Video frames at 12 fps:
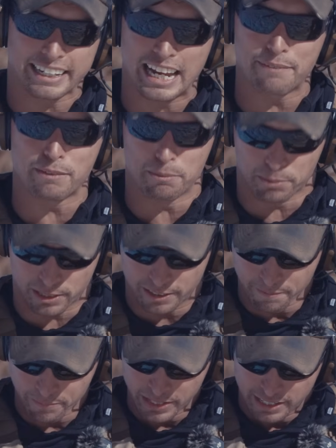I can't remember
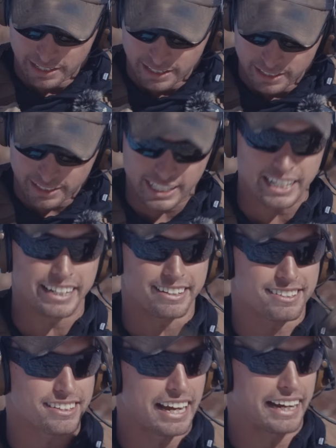the
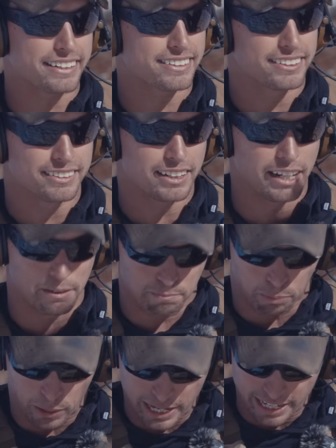exact
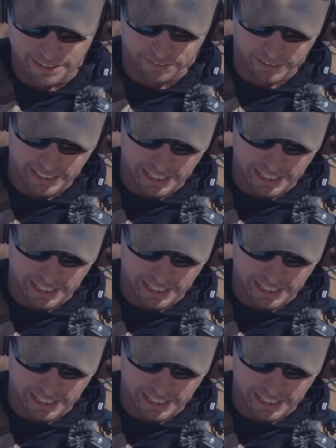brand for